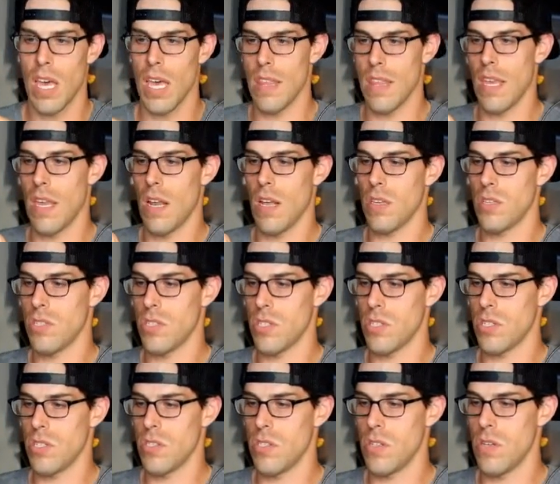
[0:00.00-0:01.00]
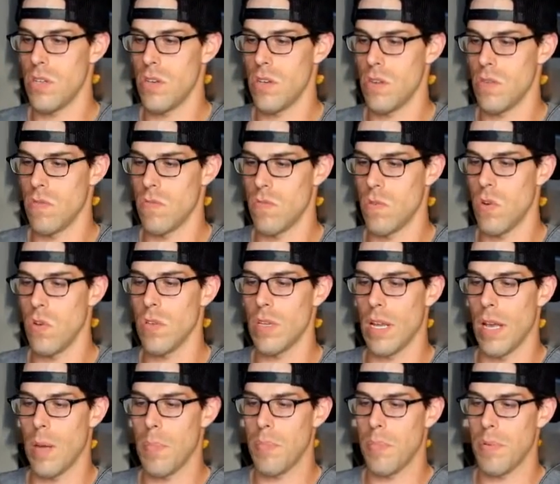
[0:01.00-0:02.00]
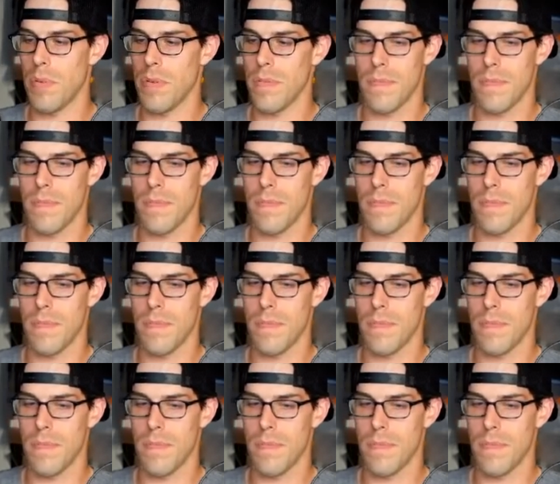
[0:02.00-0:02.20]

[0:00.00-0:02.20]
and then I'll just roll it up